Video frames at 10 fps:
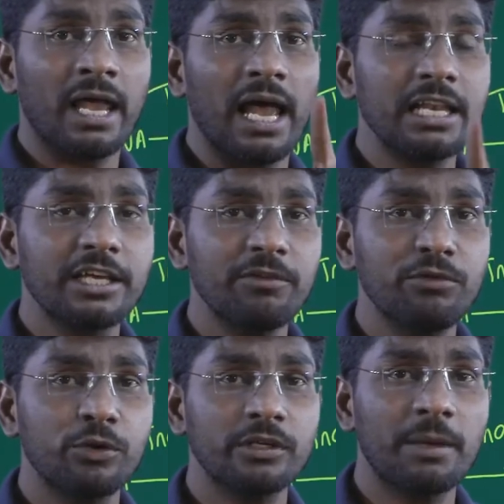I'll give
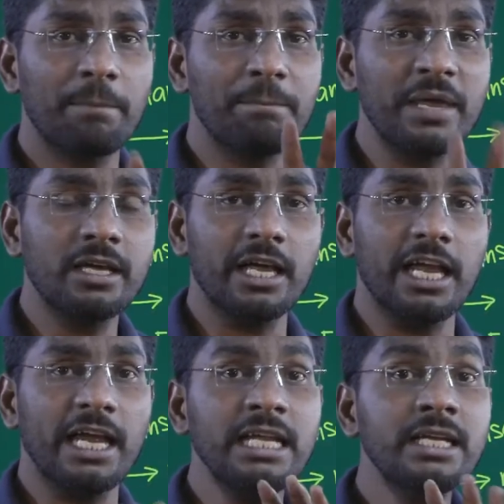you the big
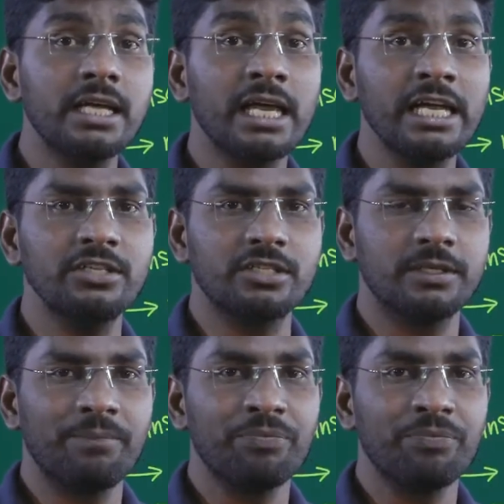hint.